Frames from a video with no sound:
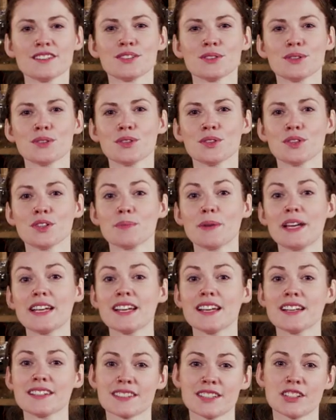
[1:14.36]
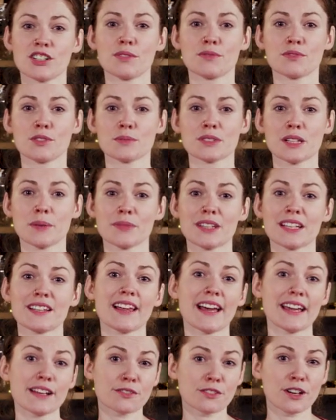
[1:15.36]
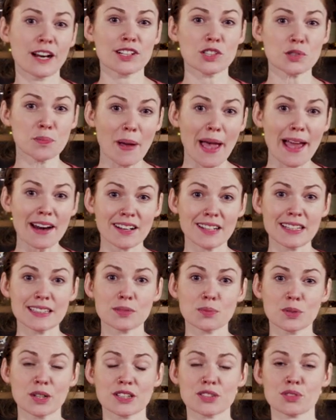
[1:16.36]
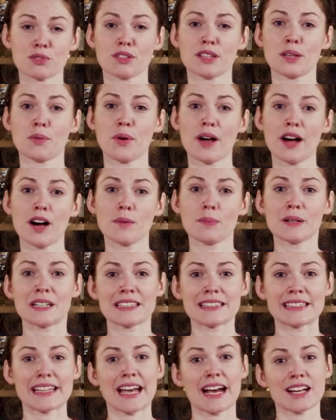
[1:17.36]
So making a syrup from something like fresh berries works really well because they